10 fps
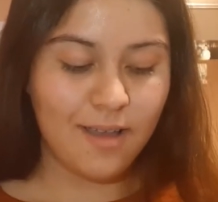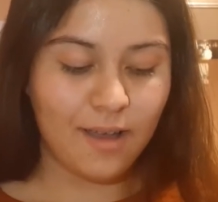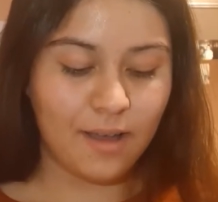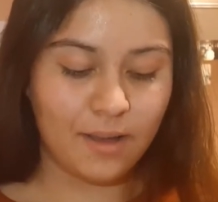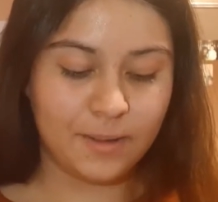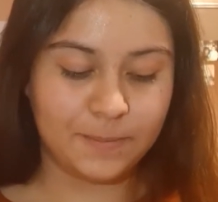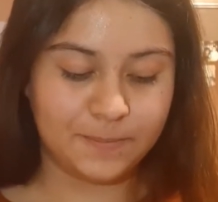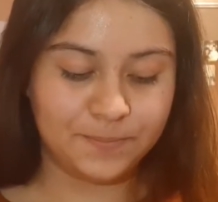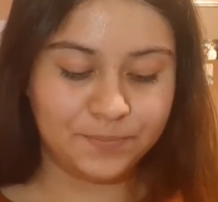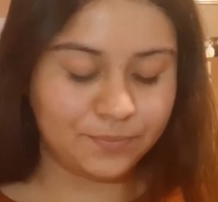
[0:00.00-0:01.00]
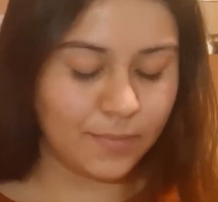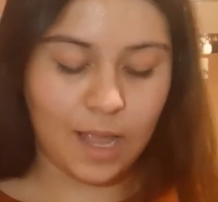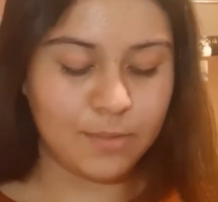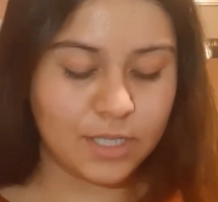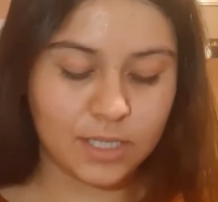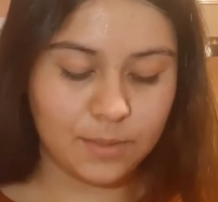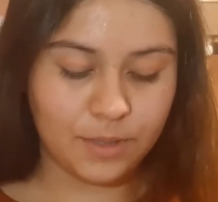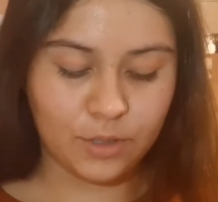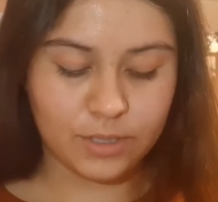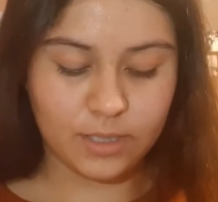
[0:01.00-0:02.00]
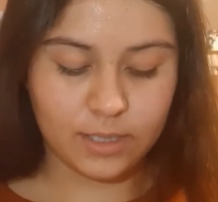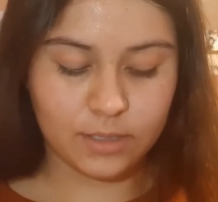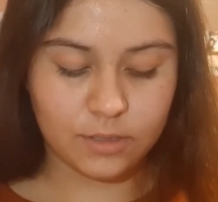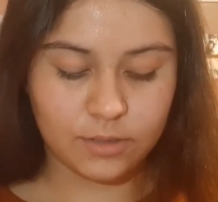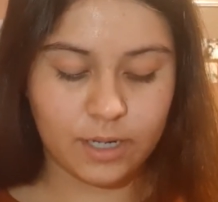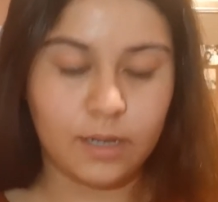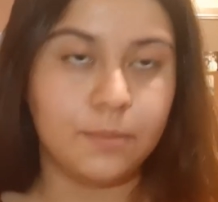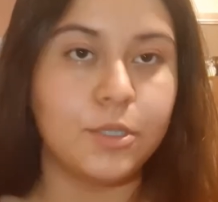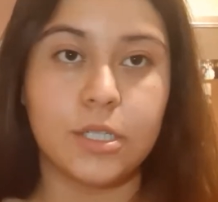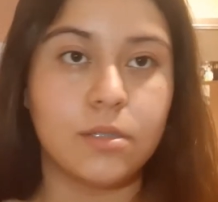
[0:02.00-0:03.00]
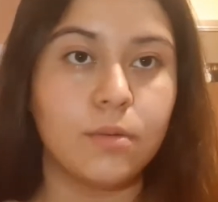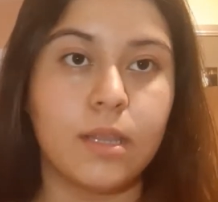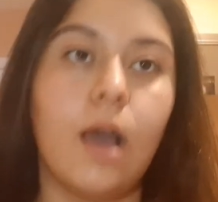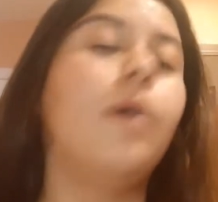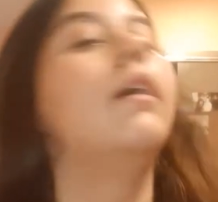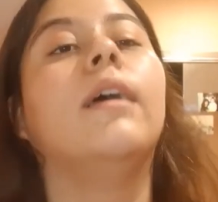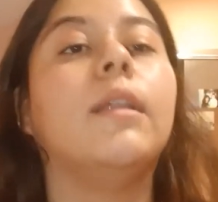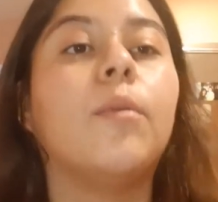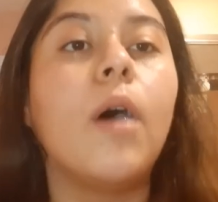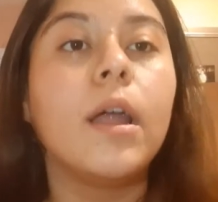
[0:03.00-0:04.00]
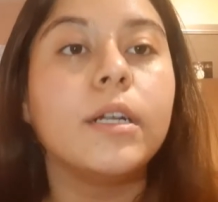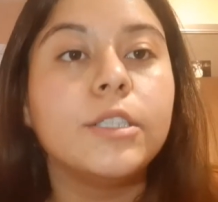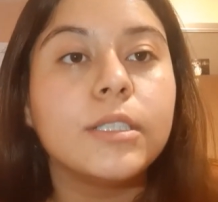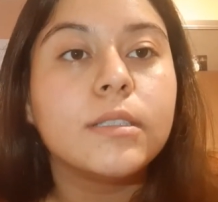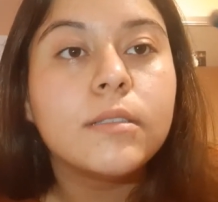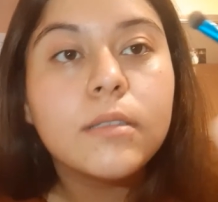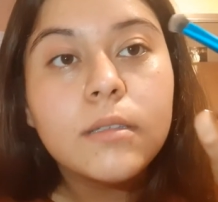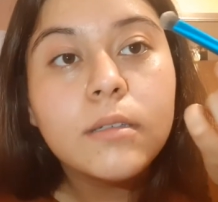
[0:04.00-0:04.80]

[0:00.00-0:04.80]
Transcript: I'm just gonna be using it straight up, just without any water, just